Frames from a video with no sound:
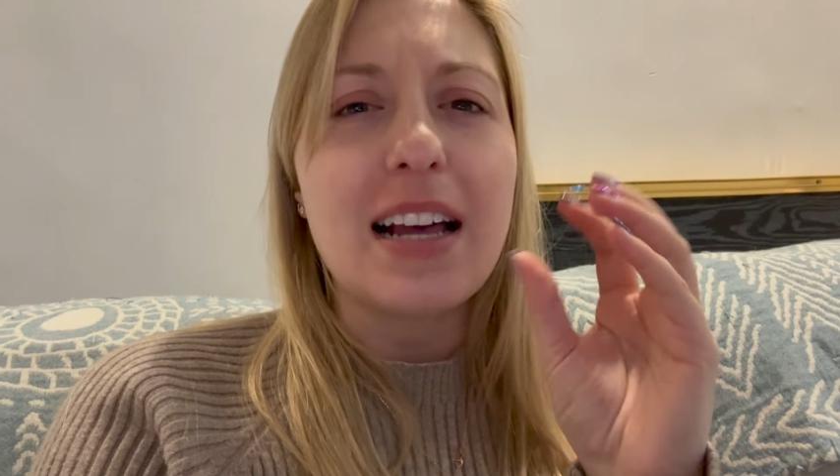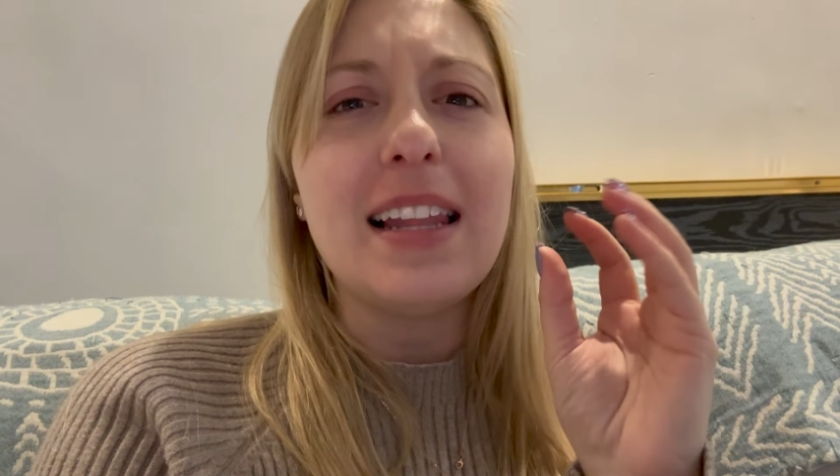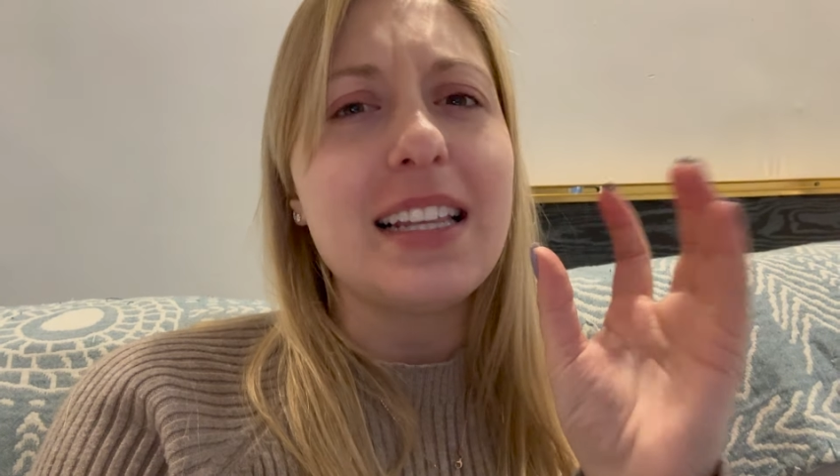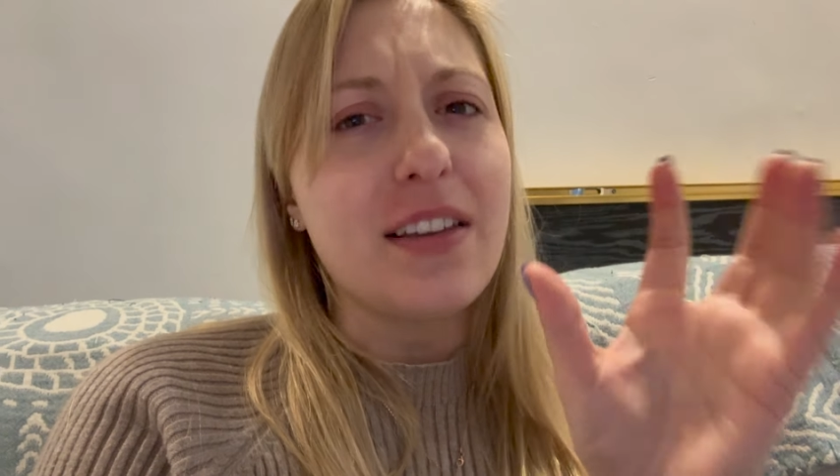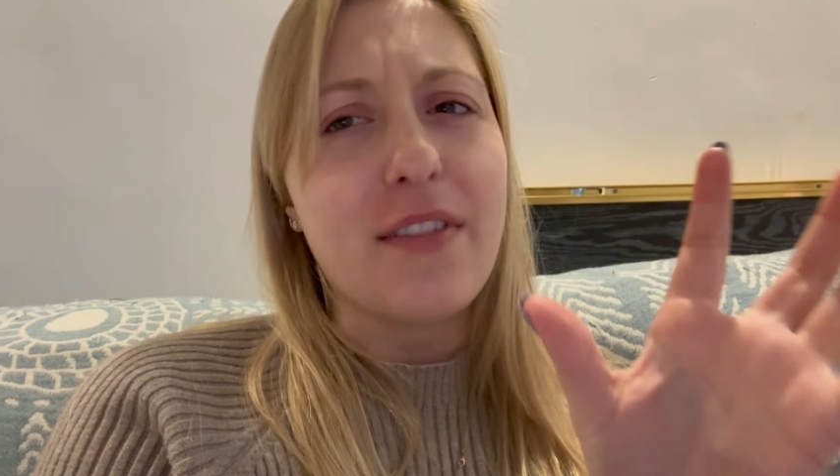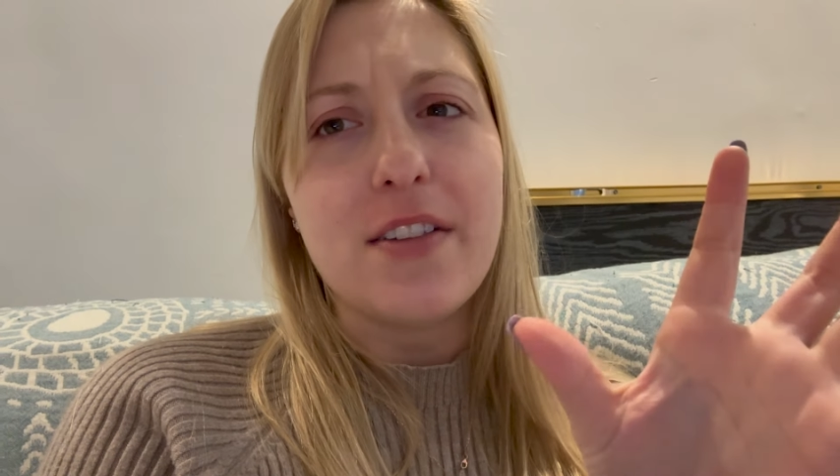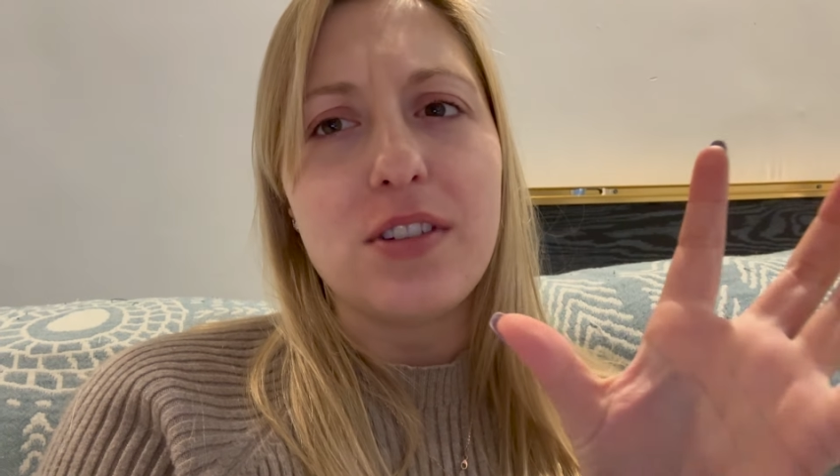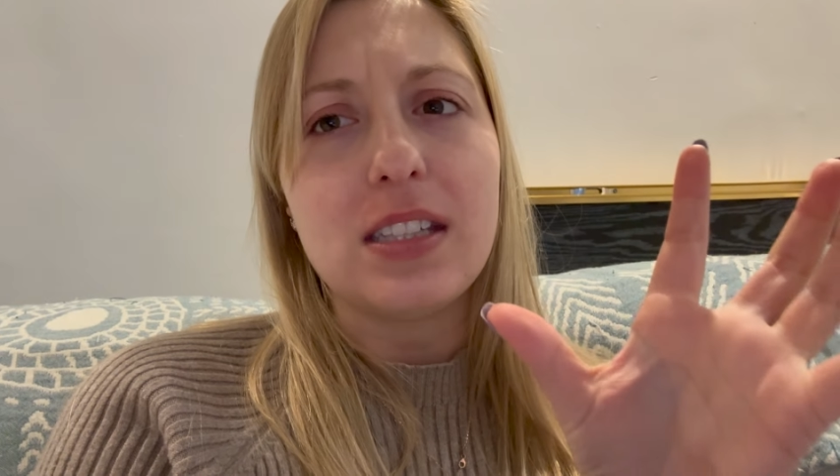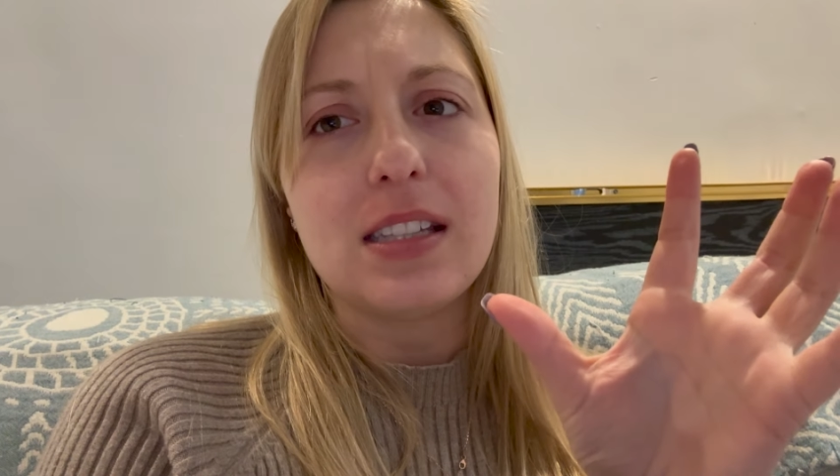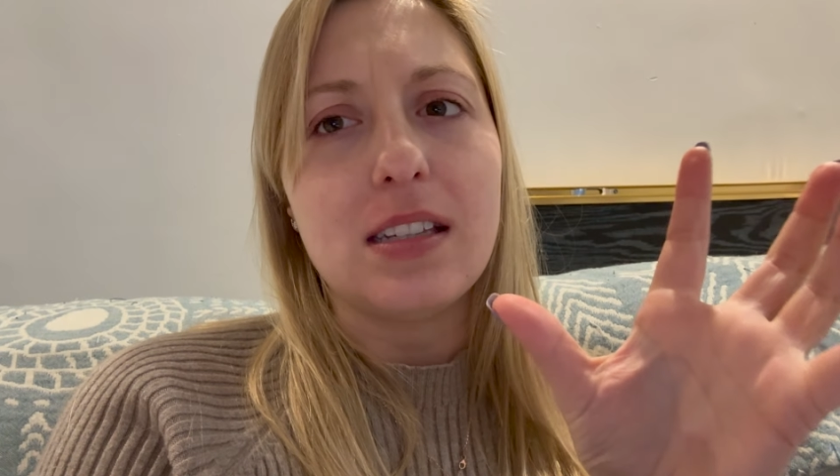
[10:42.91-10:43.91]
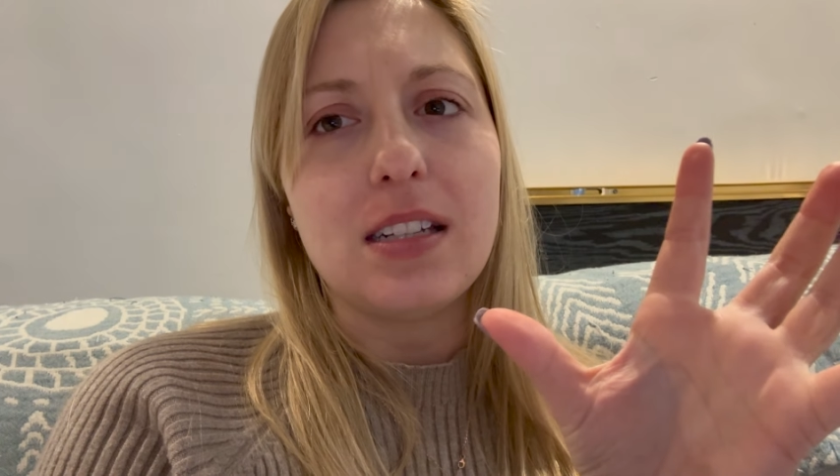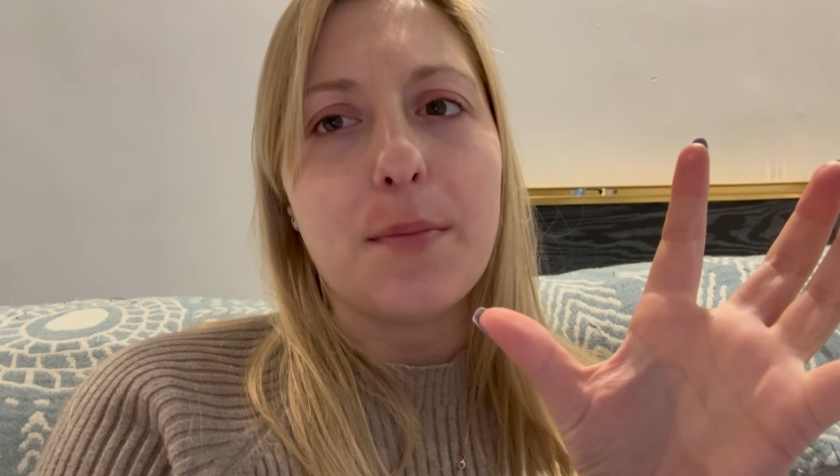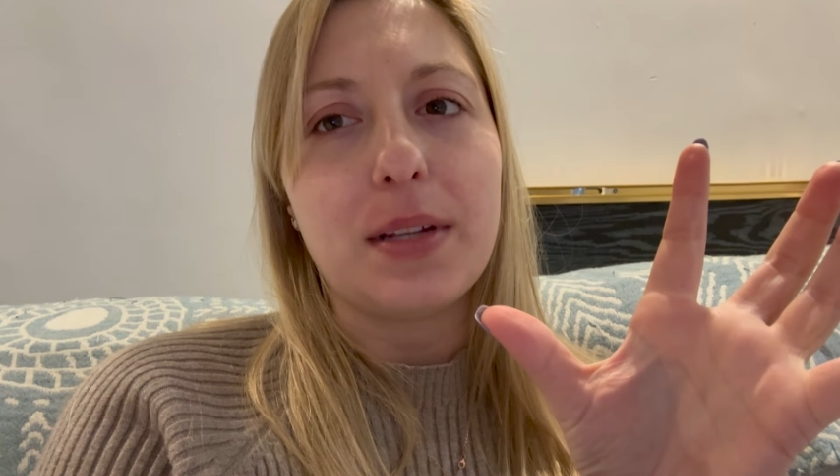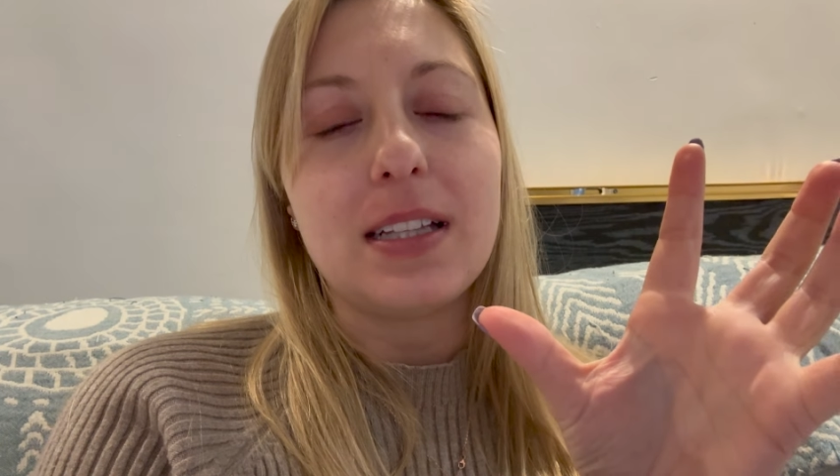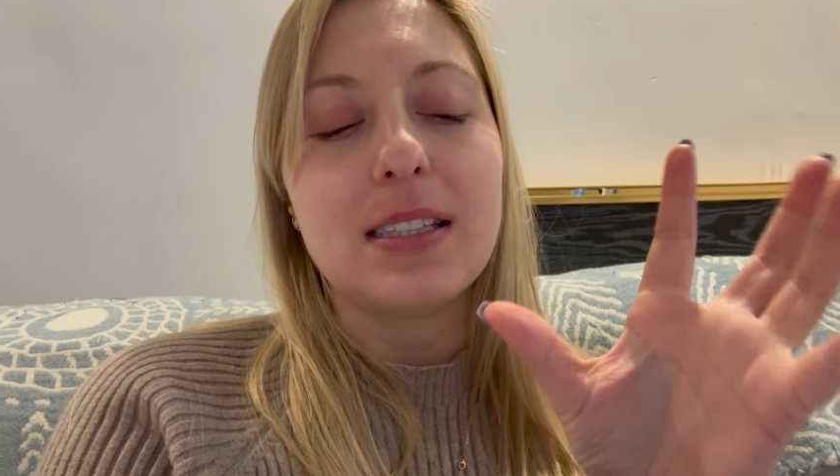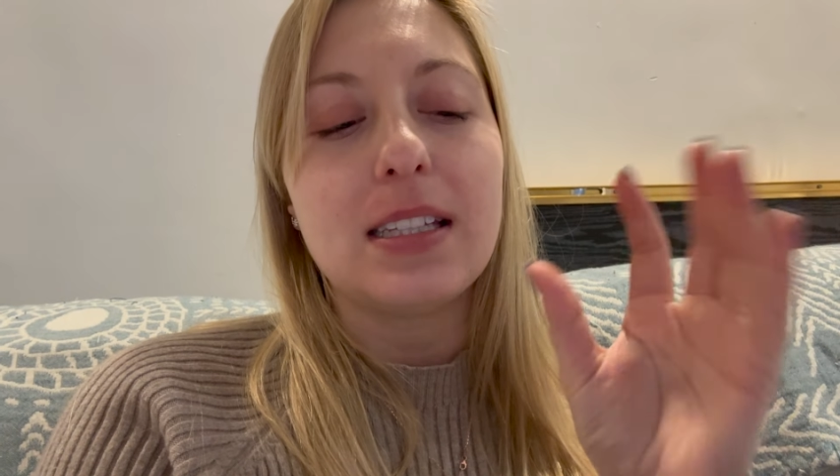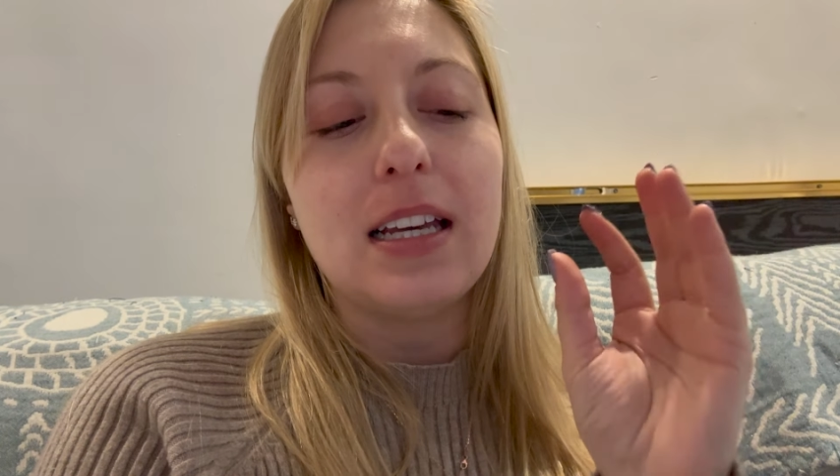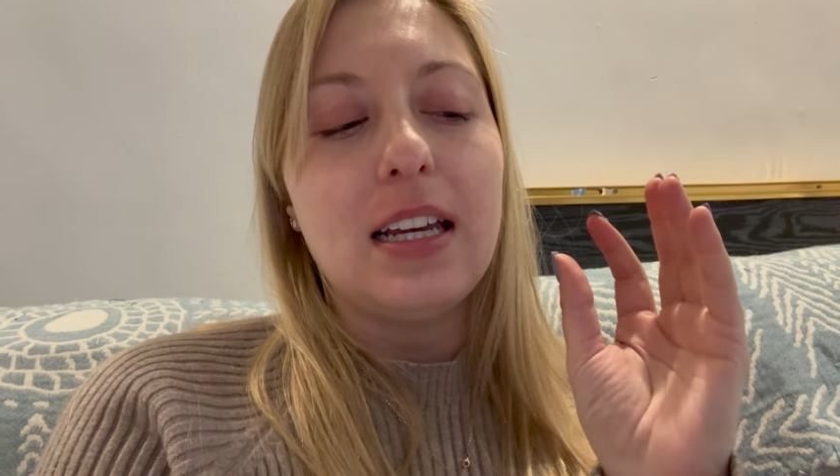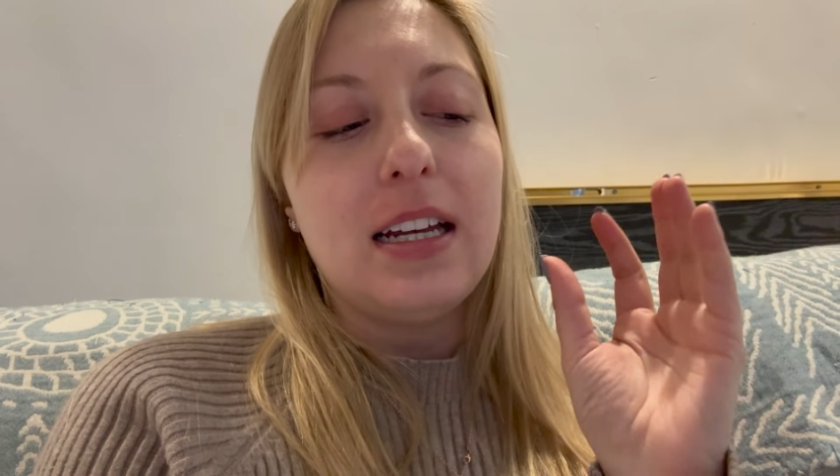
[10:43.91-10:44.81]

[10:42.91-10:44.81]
I like the veggies in the dumplings.